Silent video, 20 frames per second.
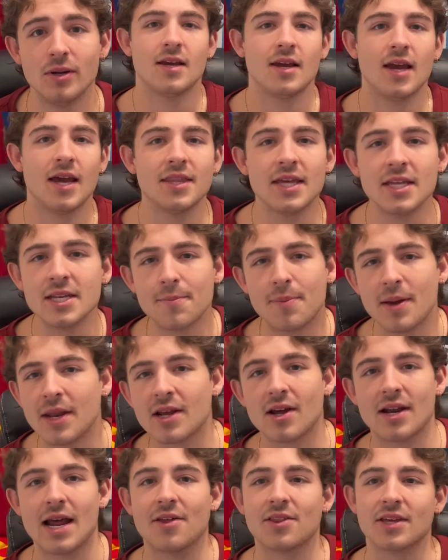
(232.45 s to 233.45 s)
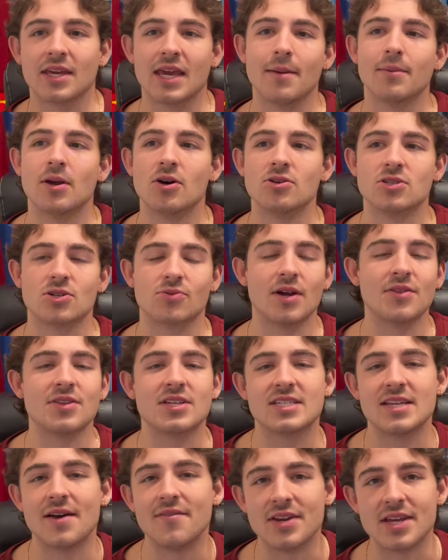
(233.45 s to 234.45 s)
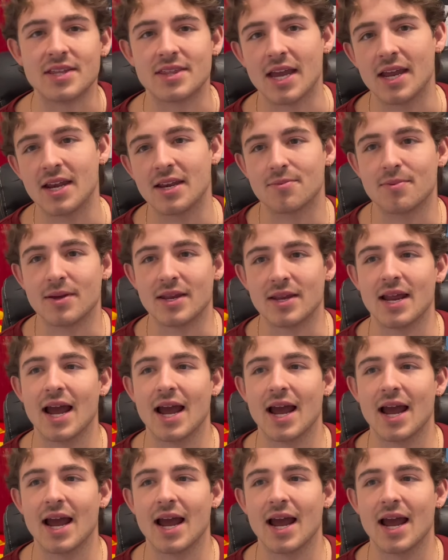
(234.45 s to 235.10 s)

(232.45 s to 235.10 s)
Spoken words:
And then depending on how the game goes, around the 70th, 80th minute,